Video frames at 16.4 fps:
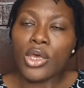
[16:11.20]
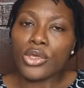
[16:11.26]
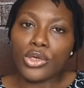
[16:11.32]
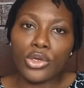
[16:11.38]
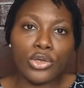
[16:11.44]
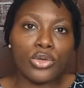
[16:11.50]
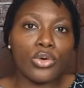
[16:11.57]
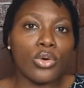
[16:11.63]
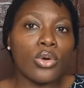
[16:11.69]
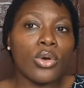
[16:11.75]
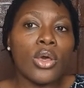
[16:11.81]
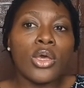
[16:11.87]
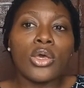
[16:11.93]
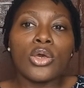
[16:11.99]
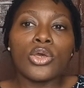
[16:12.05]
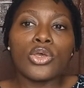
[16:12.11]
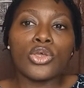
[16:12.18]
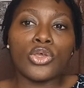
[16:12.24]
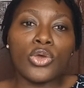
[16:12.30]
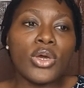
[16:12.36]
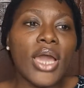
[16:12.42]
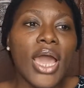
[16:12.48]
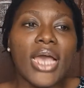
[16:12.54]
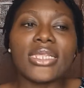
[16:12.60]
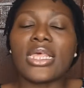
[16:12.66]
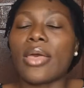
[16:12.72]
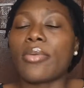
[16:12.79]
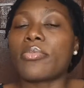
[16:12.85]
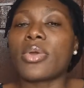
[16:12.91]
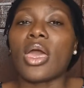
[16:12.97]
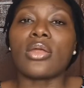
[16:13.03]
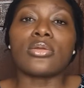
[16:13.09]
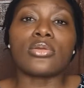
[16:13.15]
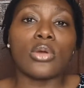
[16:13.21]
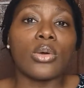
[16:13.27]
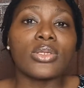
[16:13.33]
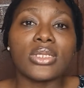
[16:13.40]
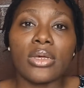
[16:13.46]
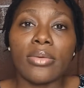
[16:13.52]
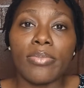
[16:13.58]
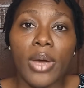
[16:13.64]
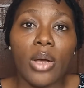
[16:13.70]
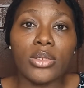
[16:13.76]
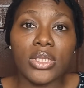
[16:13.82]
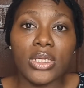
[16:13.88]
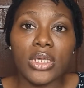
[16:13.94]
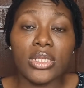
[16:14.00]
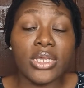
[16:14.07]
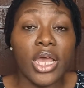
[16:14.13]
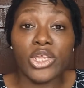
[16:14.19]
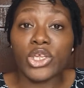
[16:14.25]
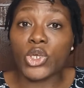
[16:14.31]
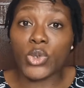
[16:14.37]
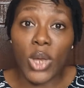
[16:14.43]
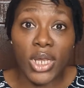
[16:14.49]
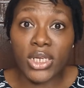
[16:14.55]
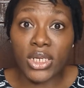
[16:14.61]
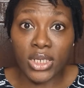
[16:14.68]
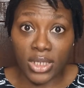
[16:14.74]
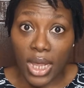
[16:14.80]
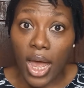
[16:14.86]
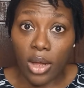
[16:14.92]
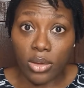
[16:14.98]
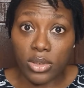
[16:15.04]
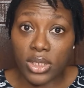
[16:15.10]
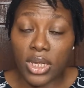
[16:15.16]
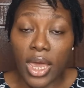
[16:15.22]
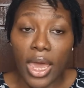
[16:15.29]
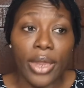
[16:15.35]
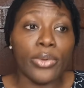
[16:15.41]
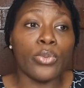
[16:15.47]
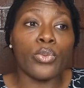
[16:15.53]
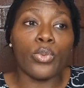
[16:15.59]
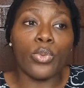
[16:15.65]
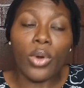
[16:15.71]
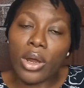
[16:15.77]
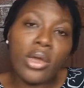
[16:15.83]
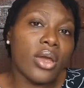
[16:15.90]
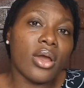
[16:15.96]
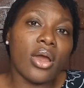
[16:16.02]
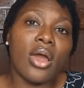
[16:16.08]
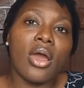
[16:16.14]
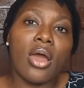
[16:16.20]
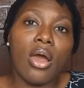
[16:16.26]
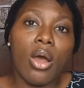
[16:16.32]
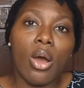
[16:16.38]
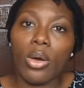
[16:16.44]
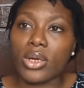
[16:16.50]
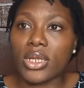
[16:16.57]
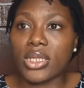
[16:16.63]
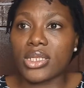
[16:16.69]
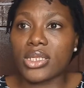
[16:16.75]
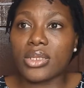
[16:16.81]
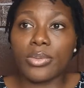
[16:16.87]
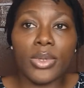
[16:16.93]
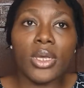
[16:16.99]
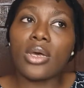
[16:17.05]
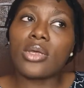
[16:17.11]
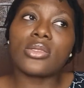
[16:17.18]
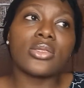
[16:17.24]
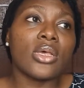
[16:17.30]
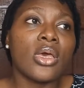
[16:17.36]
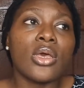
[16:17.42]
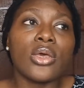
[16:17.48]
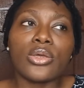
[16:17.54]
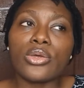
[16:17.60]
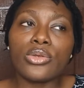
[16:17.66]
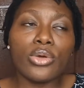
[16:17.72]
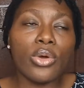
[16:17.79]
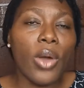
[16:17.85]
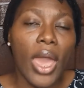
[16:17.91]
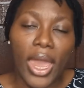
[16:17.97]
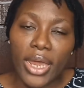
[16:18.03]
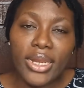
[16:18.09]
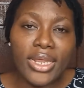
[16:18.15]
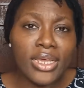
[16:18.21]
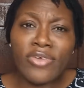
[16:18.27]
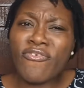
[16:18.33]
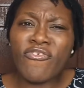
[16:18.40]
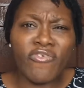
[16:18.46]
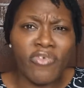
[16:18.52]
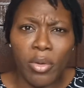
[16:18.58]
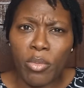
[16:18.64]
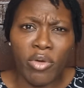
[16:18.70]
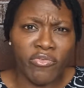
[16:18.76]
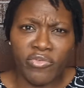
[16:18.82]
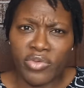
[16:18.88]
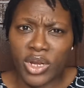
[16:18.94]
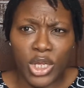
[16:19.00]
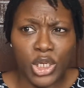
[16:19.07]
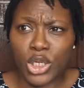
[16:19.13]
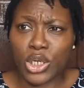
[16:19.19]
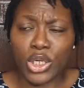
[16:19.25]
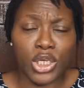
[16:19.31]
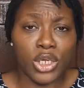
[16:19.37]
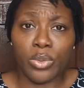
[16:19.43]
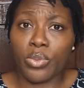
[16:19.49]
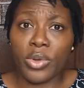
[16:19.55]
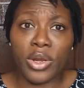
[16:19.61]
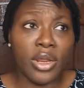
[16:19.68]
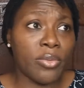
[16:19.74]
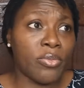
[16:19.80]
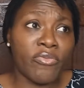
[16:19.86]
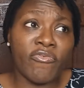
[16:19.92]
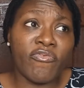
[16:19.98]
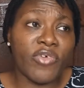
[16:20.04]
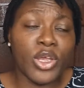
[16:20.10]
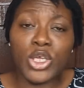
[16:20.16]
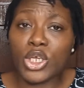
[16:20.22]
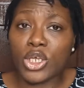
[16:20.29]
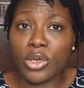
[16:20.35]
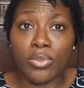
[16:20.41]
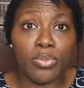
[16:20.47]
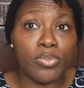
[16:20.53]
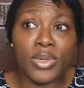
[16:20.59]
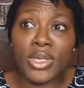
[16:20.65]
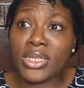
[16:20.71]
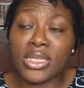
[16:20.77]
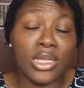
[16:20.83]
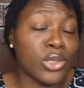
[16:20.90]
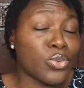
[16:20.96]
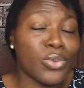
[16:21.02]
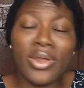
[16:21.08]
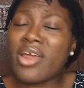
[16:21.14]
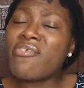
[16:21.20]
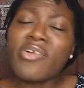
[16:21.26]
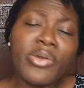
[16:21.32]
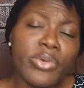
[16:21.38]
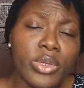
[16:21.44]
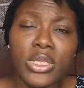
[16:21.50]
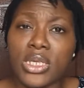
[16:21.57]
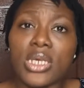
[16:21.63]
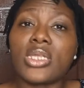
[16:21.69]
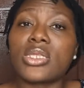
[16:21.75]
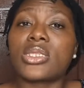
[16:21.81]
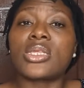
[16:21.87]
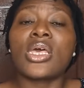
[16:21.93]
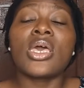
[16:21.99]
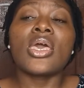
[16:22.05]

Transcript: you guys can be adults about it and trash it out and work on it, because any form of relationship, whether friendship, business, whatever it is,